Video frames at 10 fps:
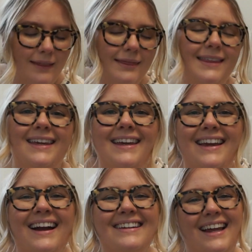
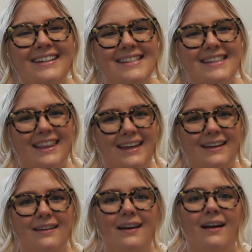The next
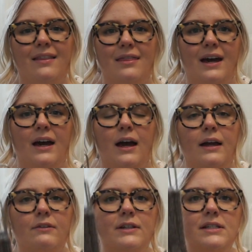thing that I
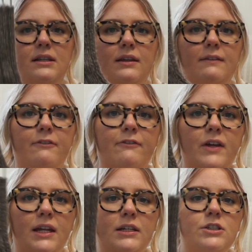recently
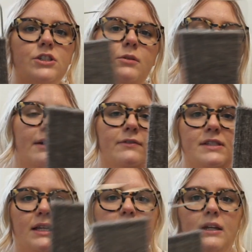finished, you may have
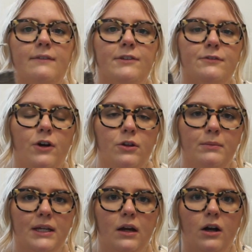seen if you follow
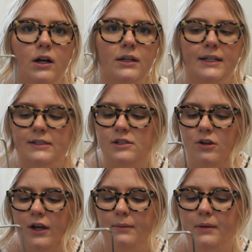me on
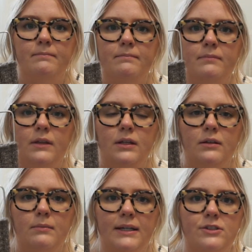Instagram.
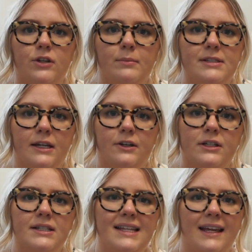My Instagram is Erica
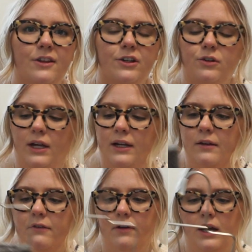Taylor
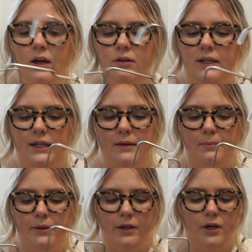Creative. I'll link it
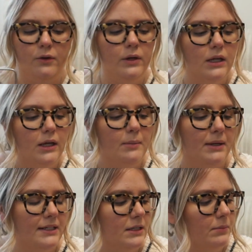below. But
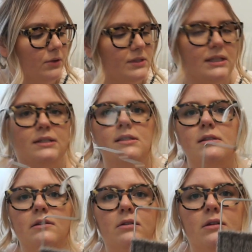I did post
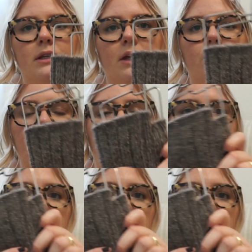these the other day.